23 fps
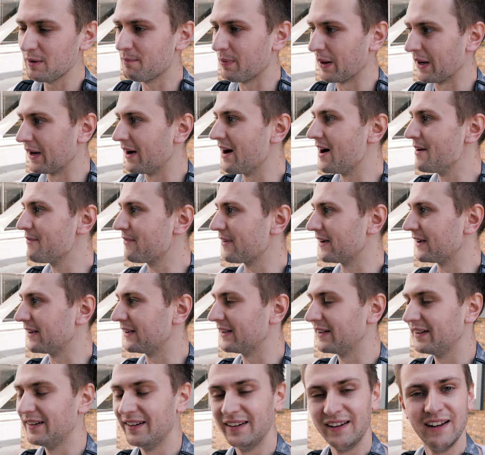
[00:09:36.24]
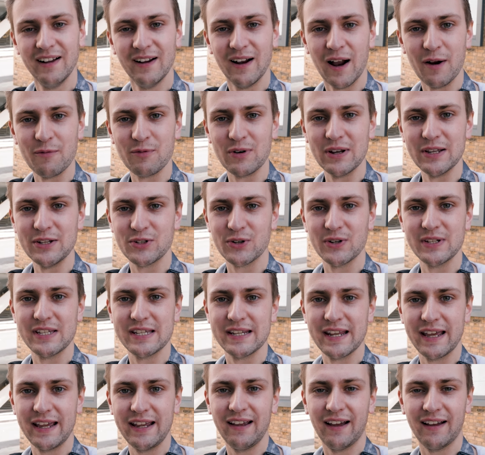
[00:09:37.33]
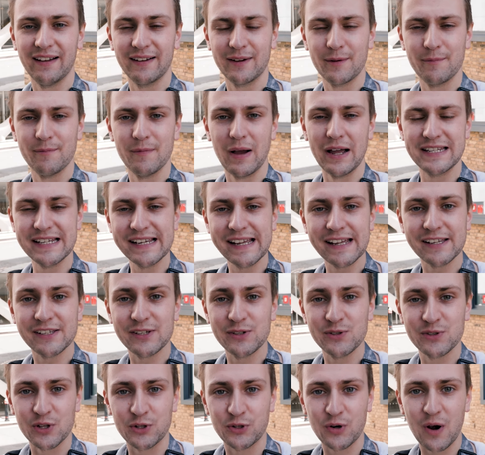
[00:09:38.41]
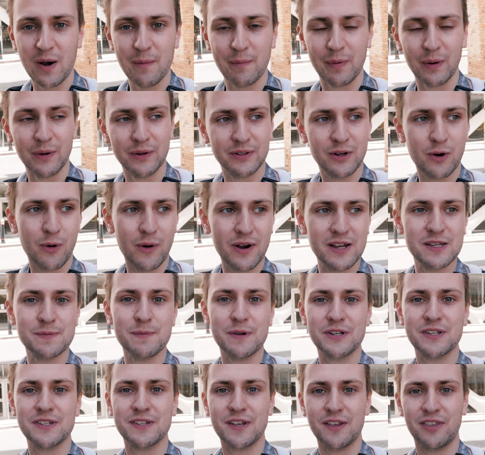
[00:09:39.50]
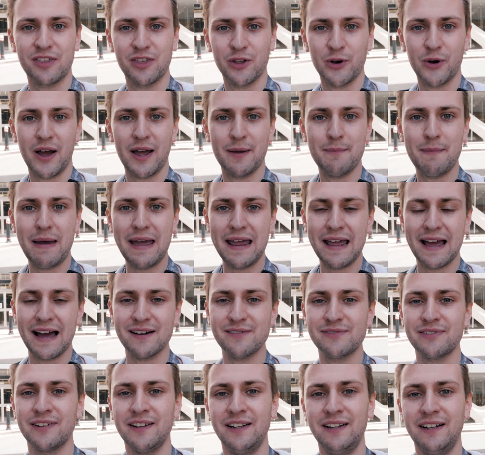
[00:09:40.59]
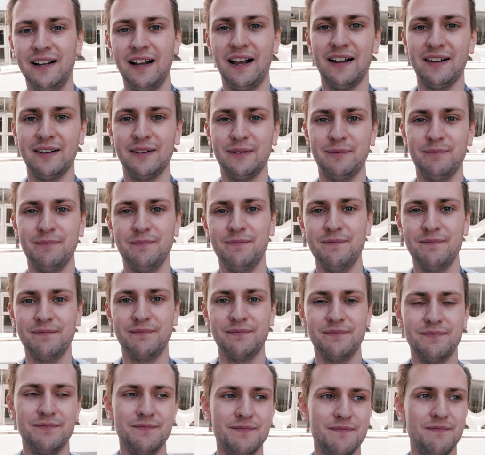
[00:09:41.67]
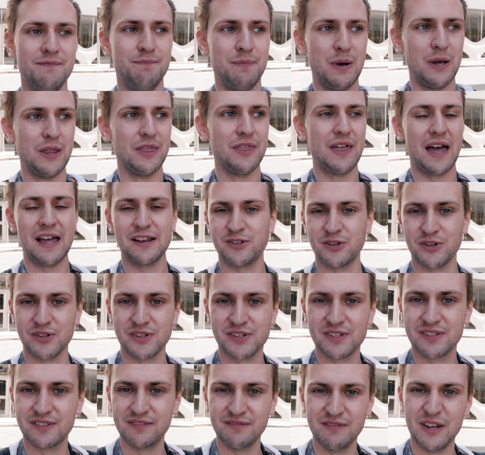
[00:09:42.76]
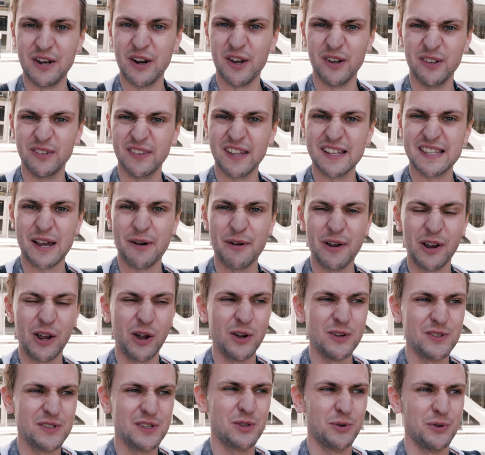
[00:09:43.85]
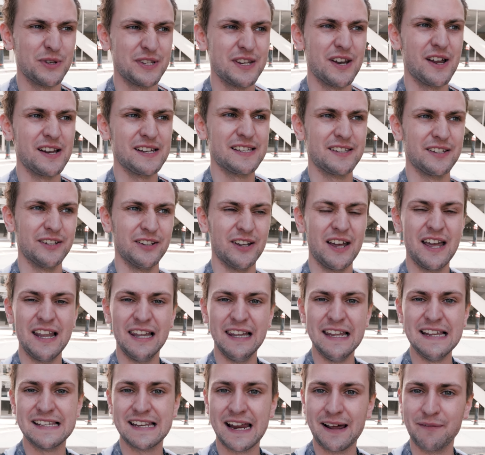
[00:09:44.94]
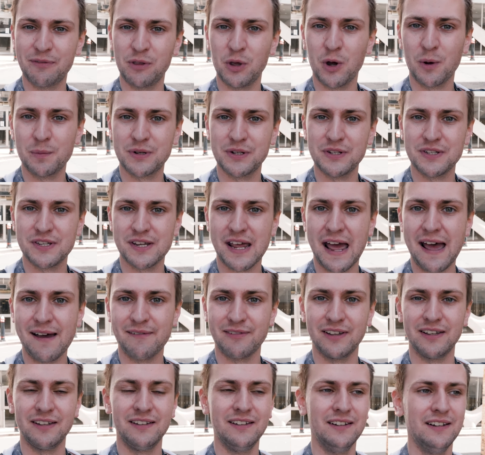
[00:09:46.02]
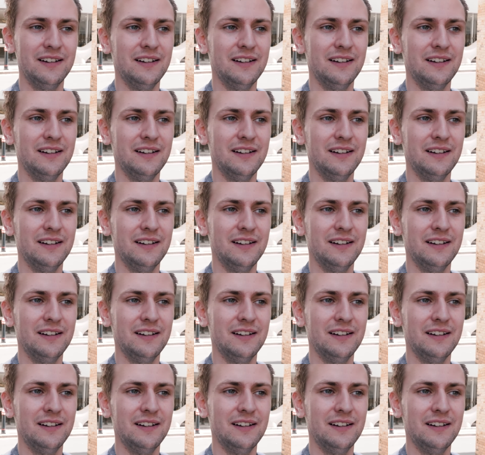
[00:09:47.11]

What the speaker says: But I've really enjoyed today. I didn't get to use the tripod quite as much as I thought I may have. but that just, you know, that's how it goes. It's always nice to at least have the option to have it